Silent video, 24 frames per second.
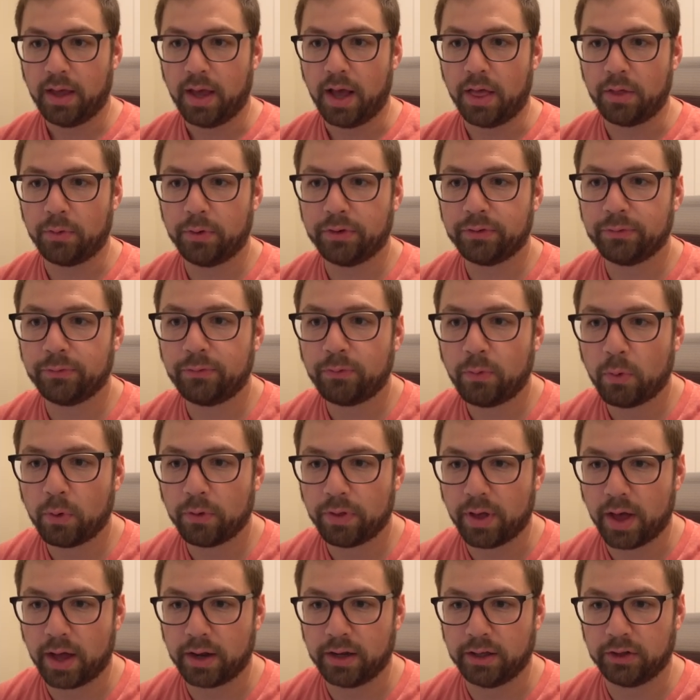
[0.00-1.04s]
And the reason for
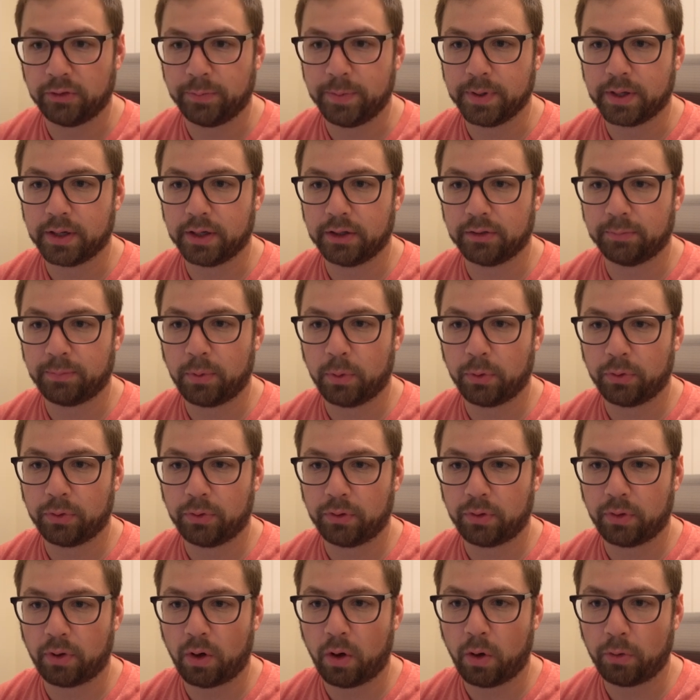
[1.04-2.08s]
that is because both
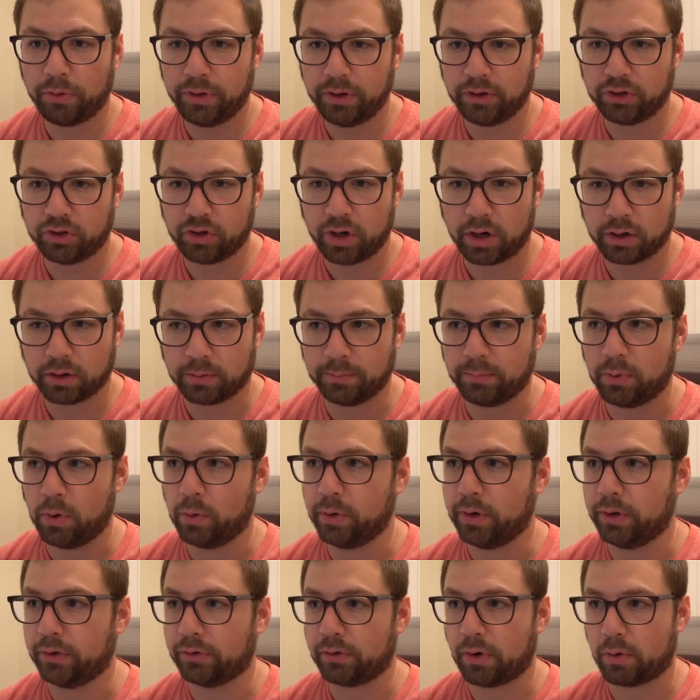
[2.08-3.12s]
all these shared
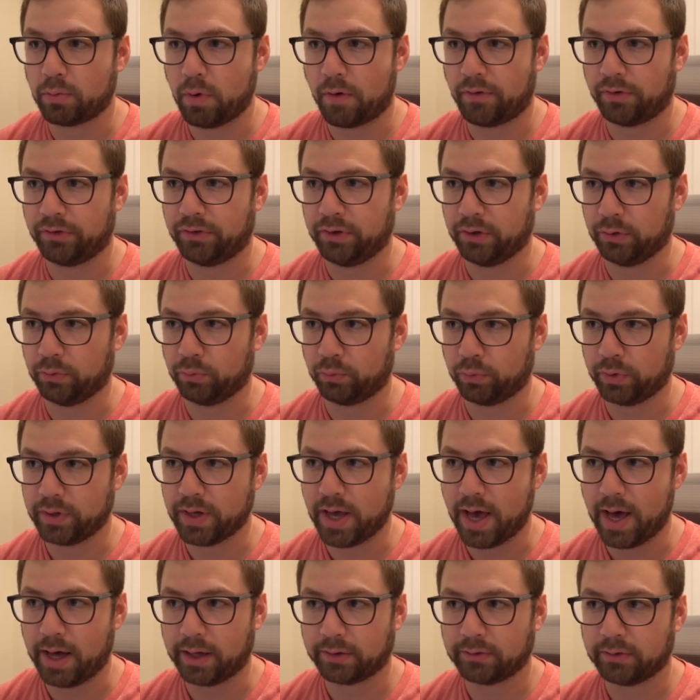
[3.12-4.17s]
components are referencing
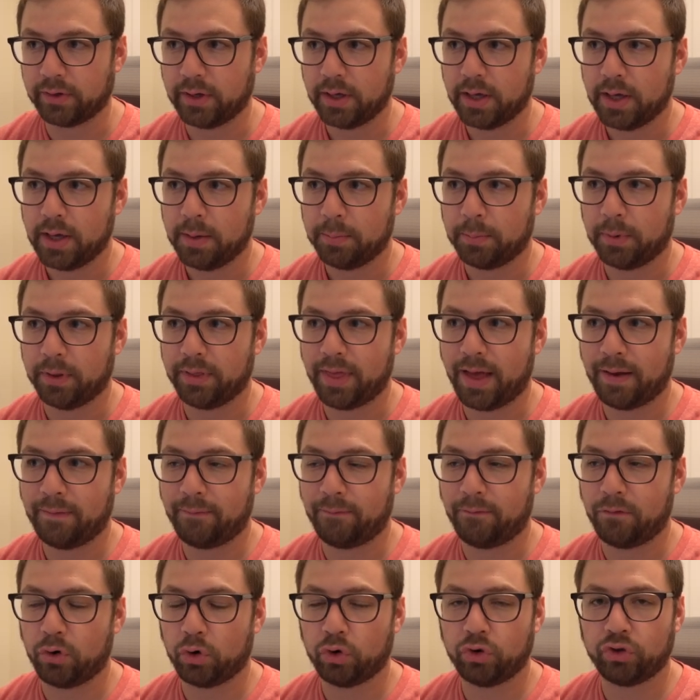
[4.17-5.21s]
React, but
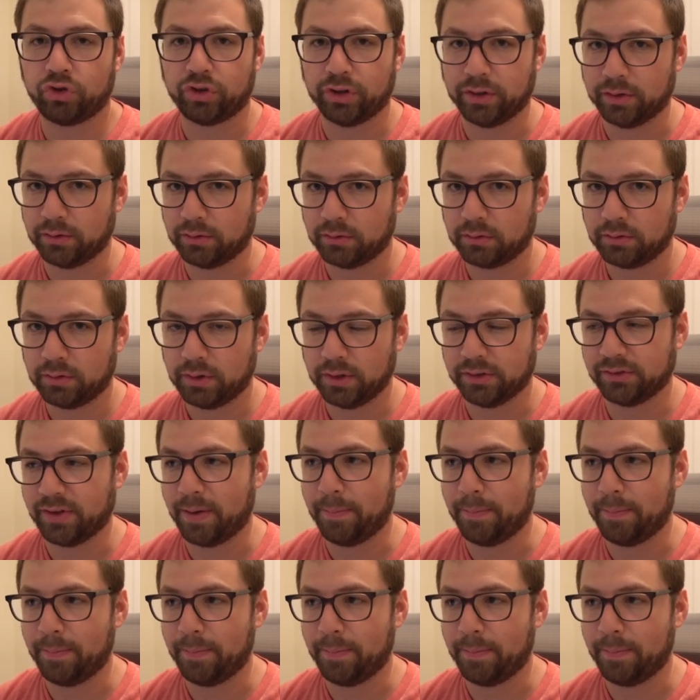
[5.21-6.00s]
that version is